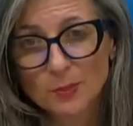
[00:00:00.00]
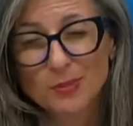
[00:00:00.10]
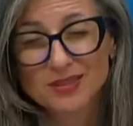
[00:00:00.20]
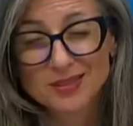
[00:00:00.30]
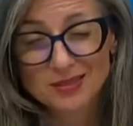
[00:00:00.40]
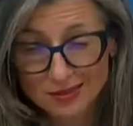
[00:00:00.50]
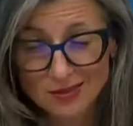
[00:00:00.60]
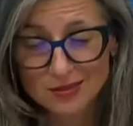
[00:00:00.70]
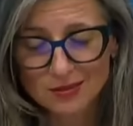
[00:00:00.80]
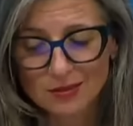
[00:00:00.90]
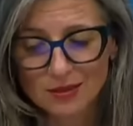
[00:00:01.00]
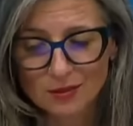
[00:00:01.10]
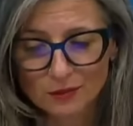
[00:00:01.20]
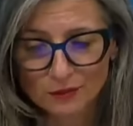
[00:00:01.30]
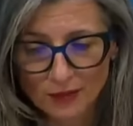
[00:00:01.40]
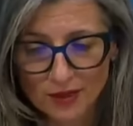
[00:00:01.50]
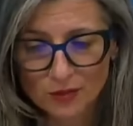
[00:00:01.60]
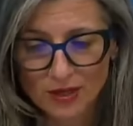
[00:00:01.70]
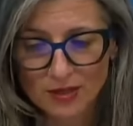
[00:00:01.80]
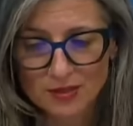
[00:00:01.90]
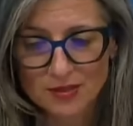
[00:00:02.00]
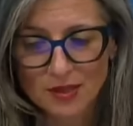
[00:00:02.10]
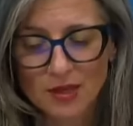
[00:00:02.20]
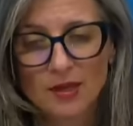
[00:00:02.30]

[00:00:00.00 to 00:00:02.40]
violates